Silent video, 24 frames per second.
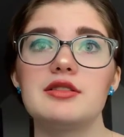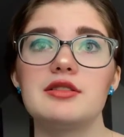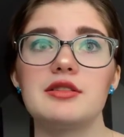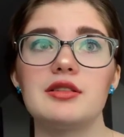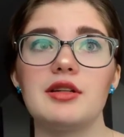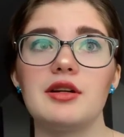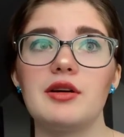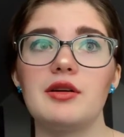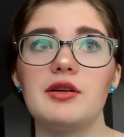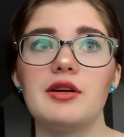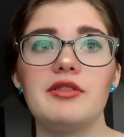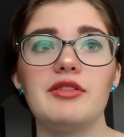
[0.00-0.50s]

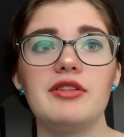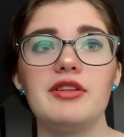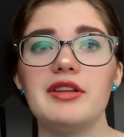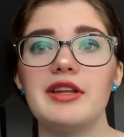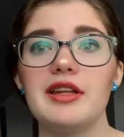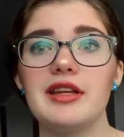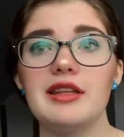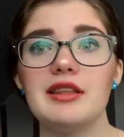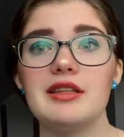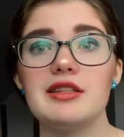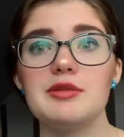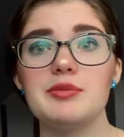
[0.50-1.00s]
So if you
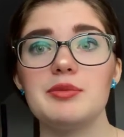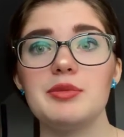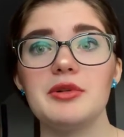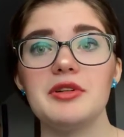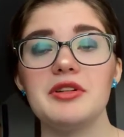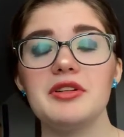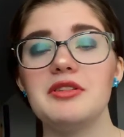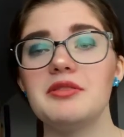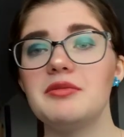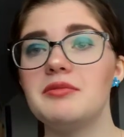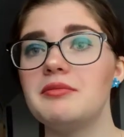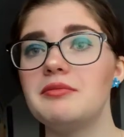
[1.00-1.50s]
like this
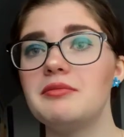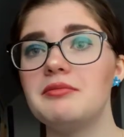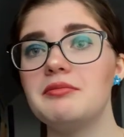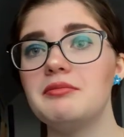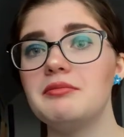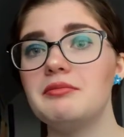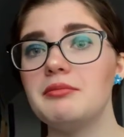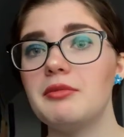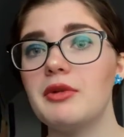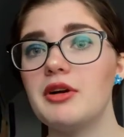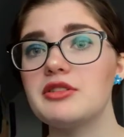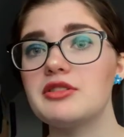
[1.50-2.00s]
book,
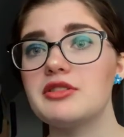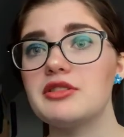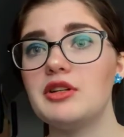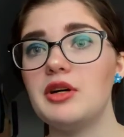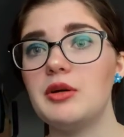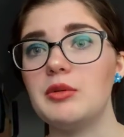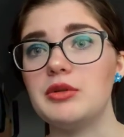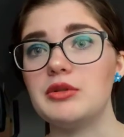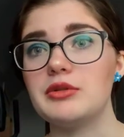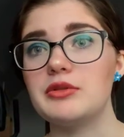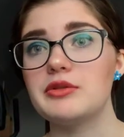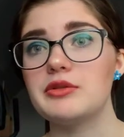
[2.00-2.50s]
Barnes &
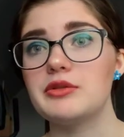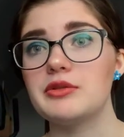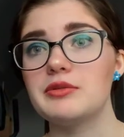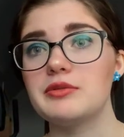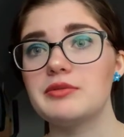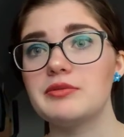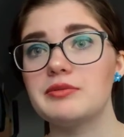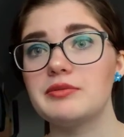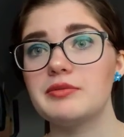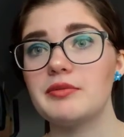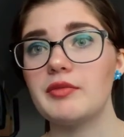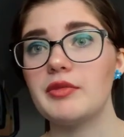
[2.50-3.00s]
Nobles.
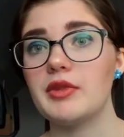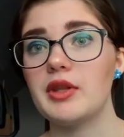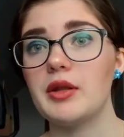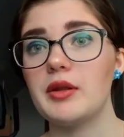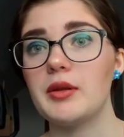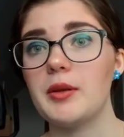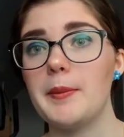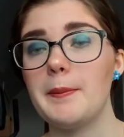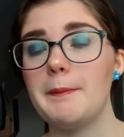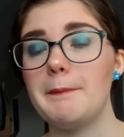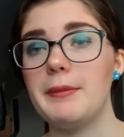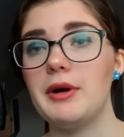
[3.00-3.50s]

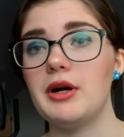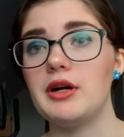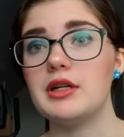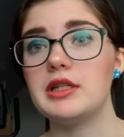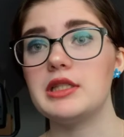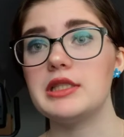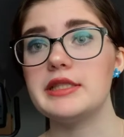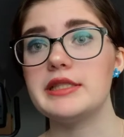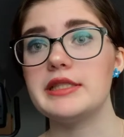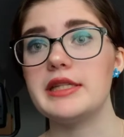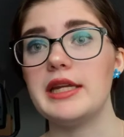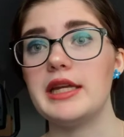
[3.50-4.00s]

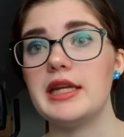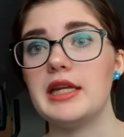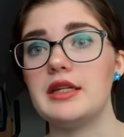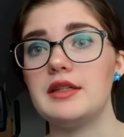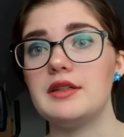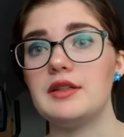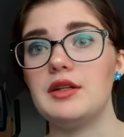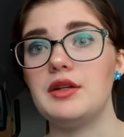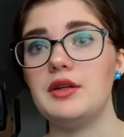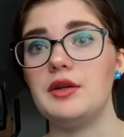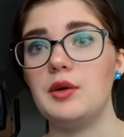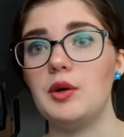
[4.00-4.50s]
Barnes
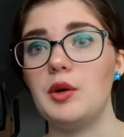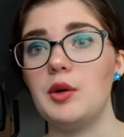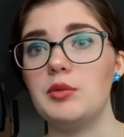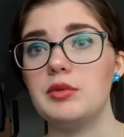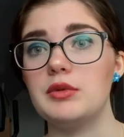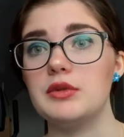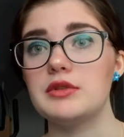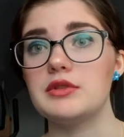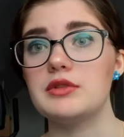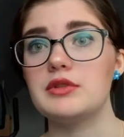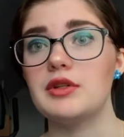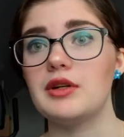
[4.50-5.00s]
and
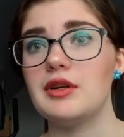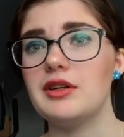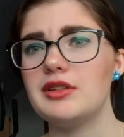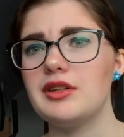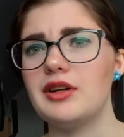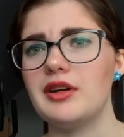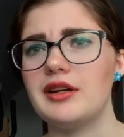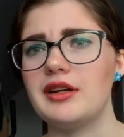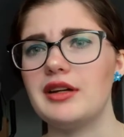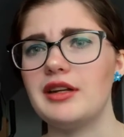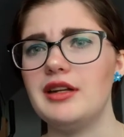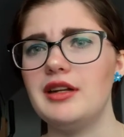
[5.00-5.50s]
Nobles or
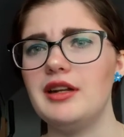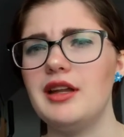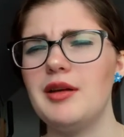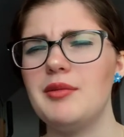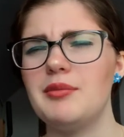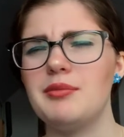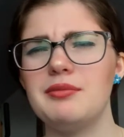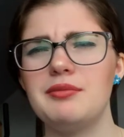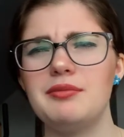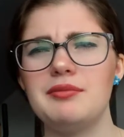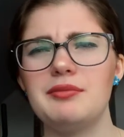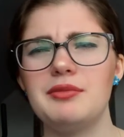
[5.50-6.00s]
Target.
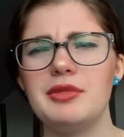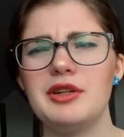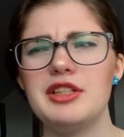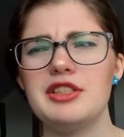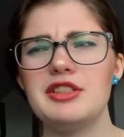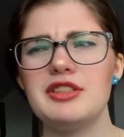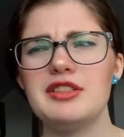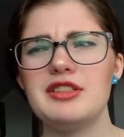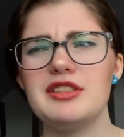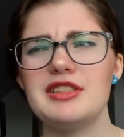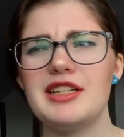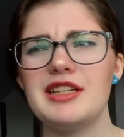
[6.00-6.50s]
I'm pretty
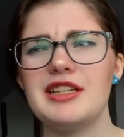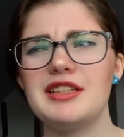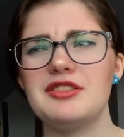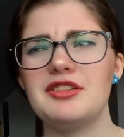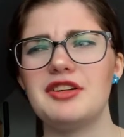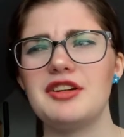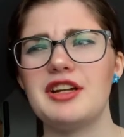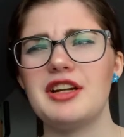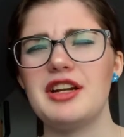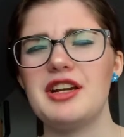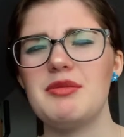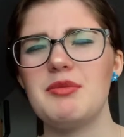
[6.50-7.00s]
sure it's not at
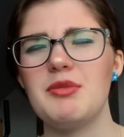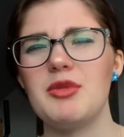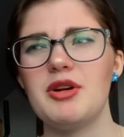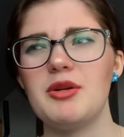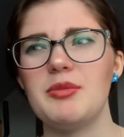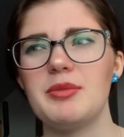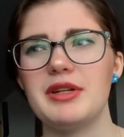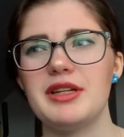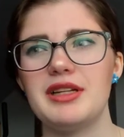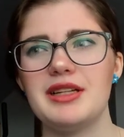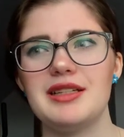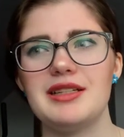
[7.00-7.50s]
Target
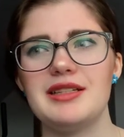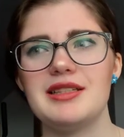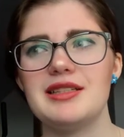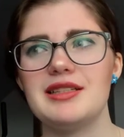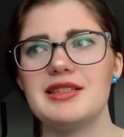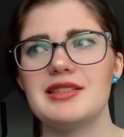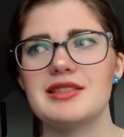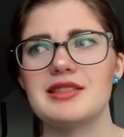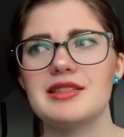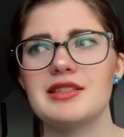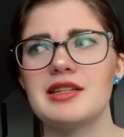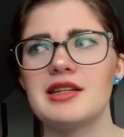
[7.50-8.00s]
anymore
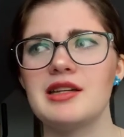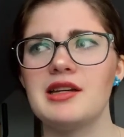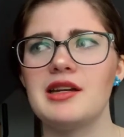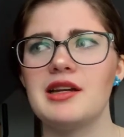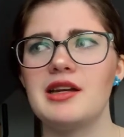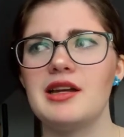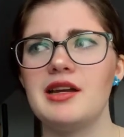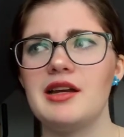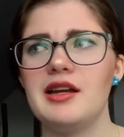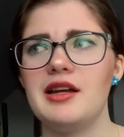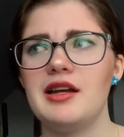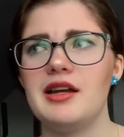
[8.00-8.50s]
because
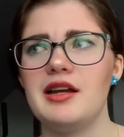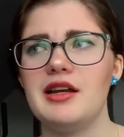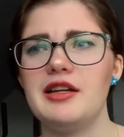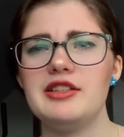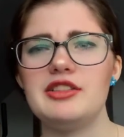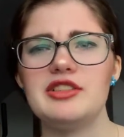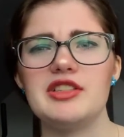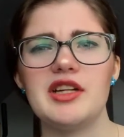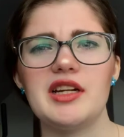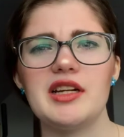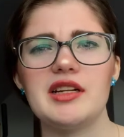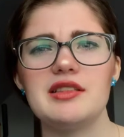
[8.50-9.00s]
I
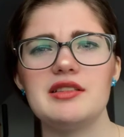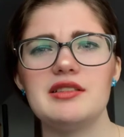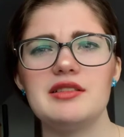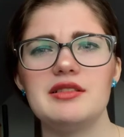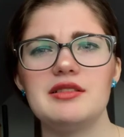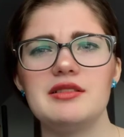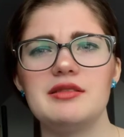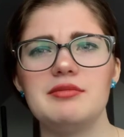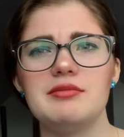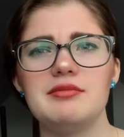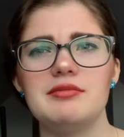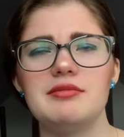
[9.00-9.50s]
checked
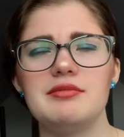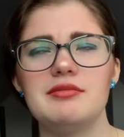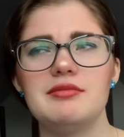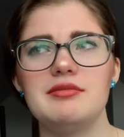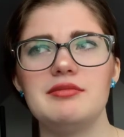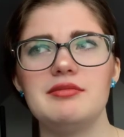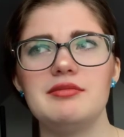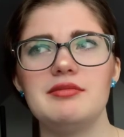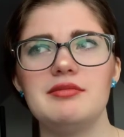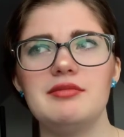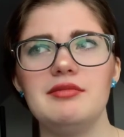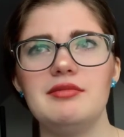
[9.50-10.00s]

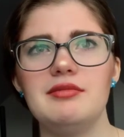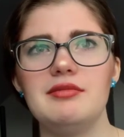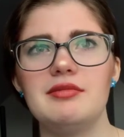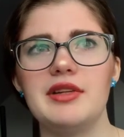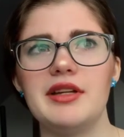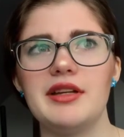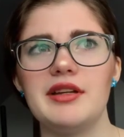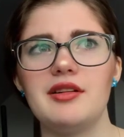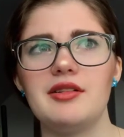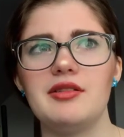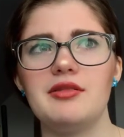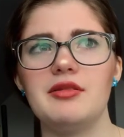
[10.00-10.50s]

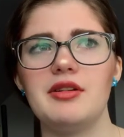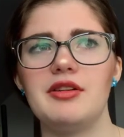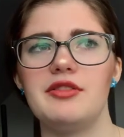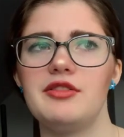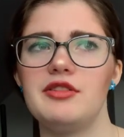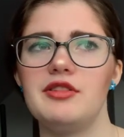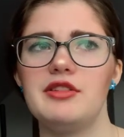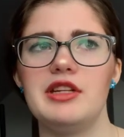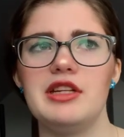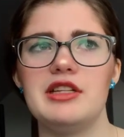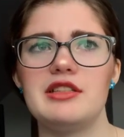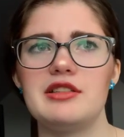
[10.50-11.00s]
like a
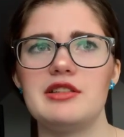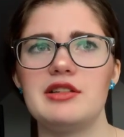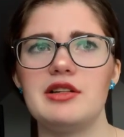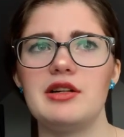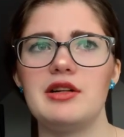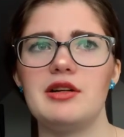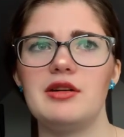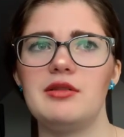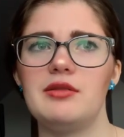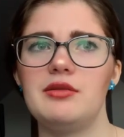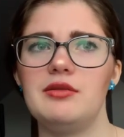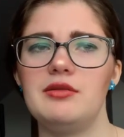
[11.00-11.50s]
few days
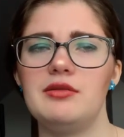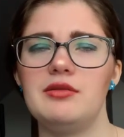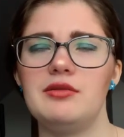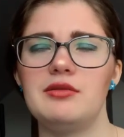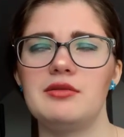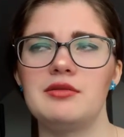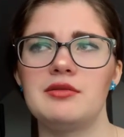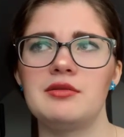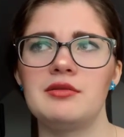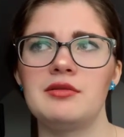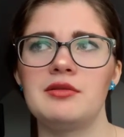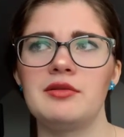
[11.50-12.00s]
ago
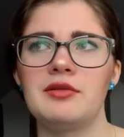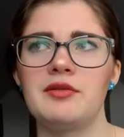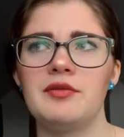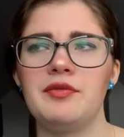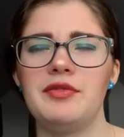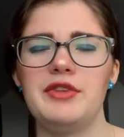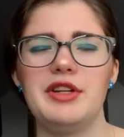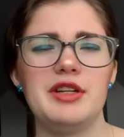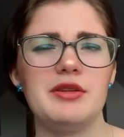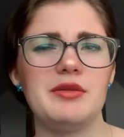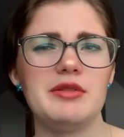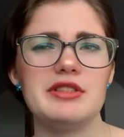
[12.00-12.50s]

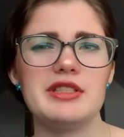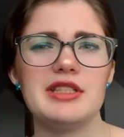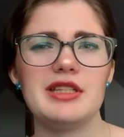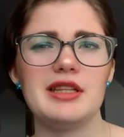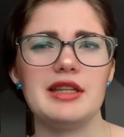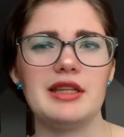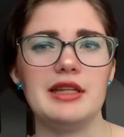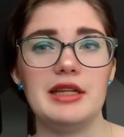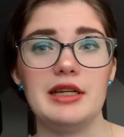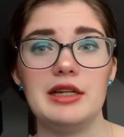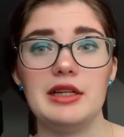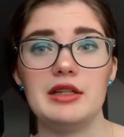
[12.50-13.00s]
and it
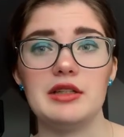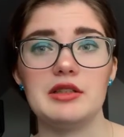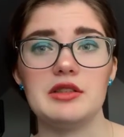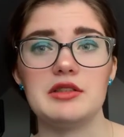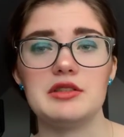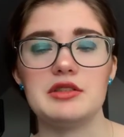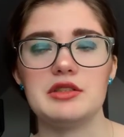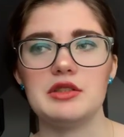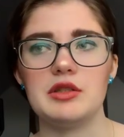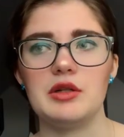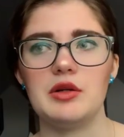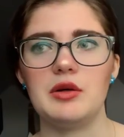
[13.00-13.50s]
wasn't there.
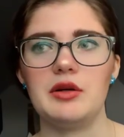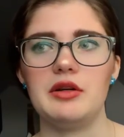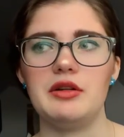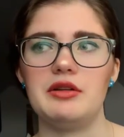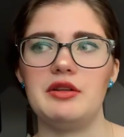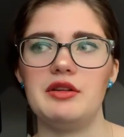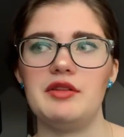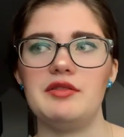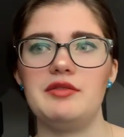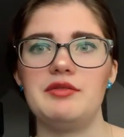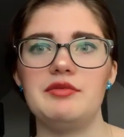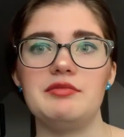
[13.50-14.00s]
So
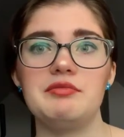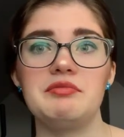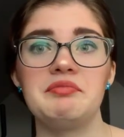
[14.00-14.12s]
if